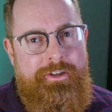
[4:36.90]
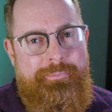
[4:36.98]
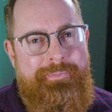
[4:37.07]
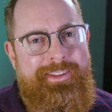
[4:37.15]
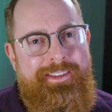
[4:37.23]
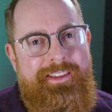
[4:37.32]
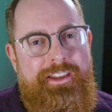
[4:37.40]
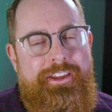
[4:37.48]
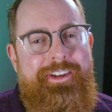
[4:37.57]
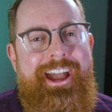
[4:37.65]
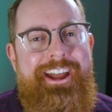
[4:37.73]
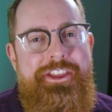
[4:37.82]

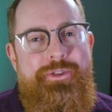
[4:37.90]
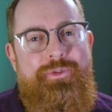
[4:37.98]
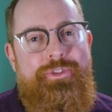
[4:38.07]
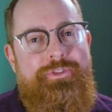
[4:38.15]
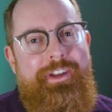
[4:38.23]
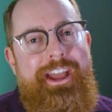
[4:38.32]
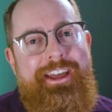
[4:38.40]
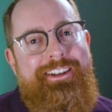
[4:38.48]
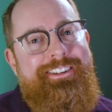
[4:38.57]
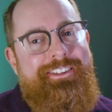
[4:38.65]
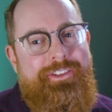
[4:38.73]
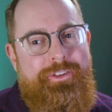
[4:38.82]
How do you
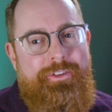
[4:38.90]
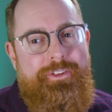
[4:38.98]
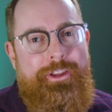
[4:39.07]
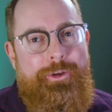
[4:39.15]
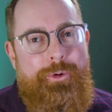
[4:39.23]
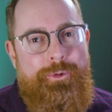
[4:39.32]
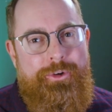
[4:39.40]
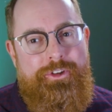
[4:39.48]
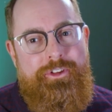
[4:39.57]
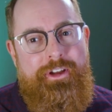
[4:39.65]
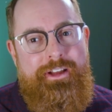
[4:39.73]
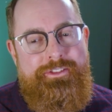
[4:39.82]
vet owner
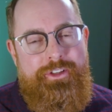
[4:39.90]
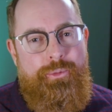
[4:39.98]
clients?